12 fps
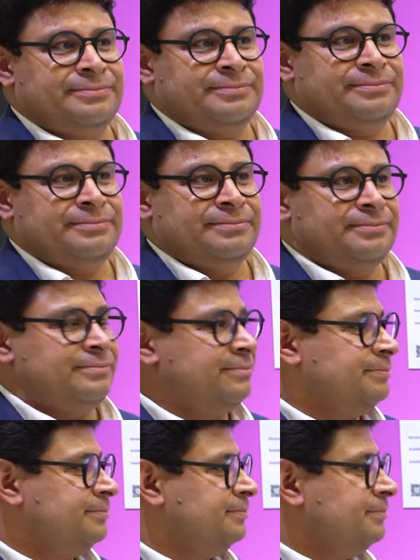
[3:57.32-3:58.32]

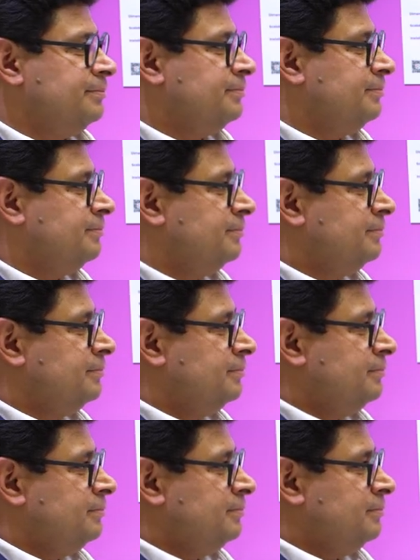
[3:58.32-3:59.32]

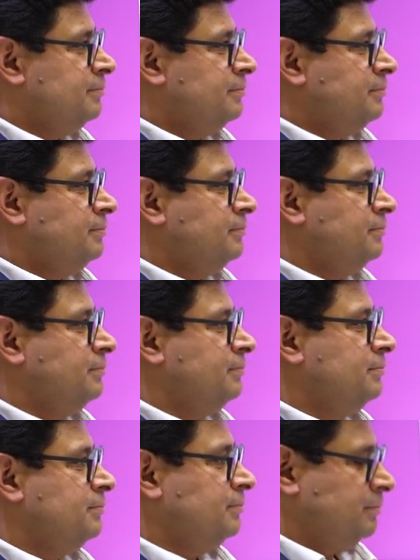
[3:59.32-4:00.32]

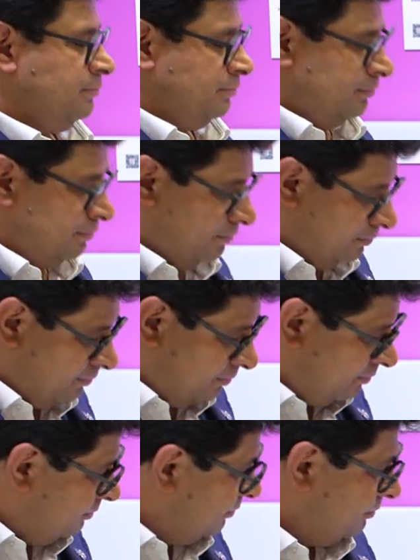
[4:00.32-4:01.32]

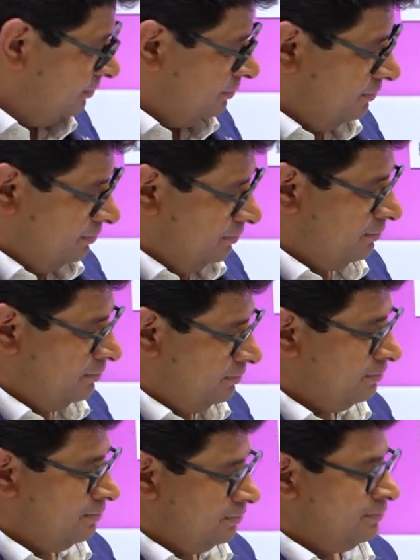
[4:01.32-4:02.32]

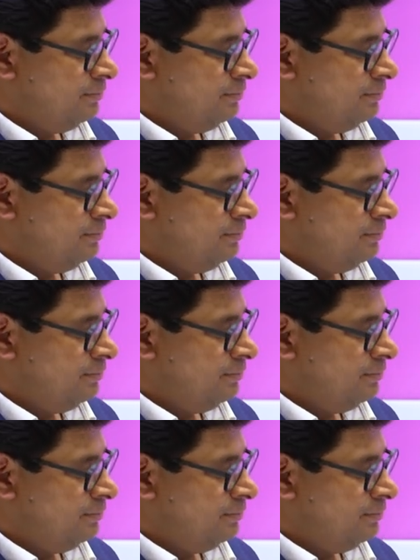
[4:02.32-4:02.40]
(silent)